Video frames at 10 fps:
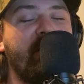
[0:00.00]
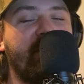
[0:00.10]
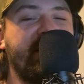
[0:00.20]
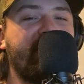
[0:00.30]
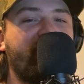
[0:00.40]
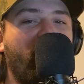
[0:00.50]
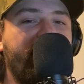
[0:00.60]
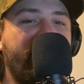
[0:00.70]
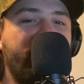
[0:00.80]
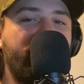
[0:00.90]
But here's
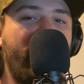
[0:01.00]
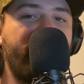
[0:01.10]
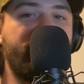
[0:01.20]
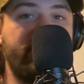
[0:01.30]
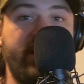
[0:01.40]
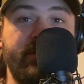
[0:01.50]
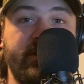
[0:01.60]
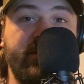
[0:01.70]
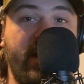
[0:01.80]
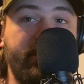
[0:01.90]
one thing you guys should
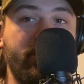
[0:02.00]
definitely stop